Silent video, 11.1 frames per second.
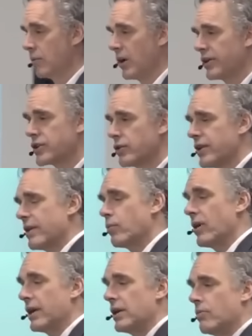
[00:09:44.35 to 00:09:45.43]
Well, so then
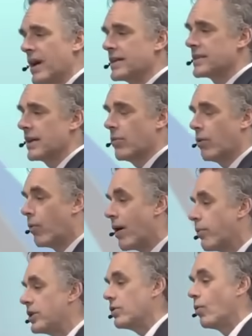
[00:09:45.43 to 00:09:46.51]
you might say, well,
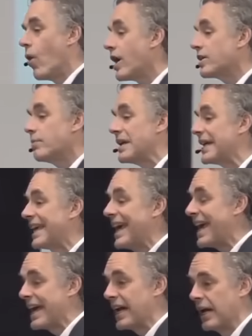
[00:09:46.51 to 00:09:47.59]
what would you want to be
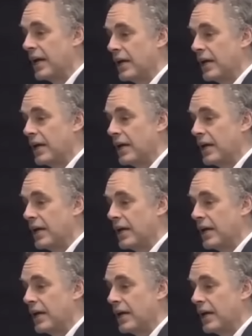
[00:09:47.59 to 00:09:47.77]
king?